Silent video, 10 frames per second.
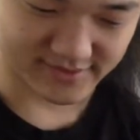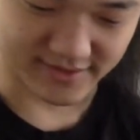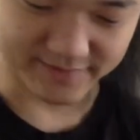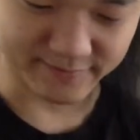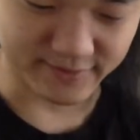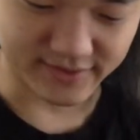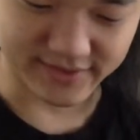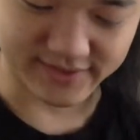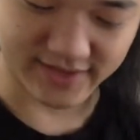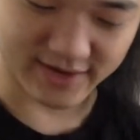I'm really
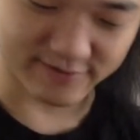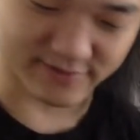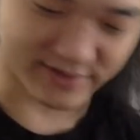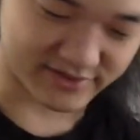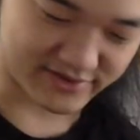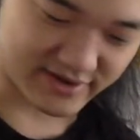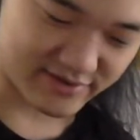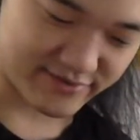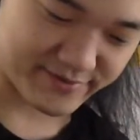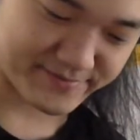sad we're not
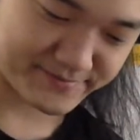together.